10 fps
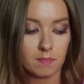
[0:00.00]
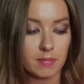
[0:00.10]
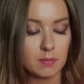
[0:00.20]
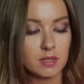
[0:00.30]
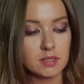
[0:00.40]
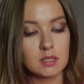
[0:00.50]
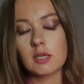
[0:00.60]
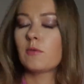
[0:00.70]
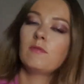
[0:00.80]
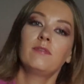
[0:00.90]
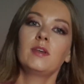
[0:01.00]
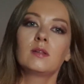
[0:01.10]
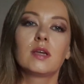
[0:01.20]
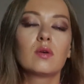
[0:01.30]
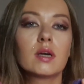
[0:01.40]
Maybe this is how you
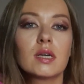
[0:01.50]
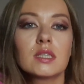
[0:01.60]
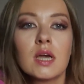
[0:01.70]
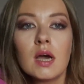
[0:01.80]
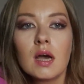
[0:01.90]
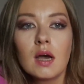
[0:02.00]
feel now, guys.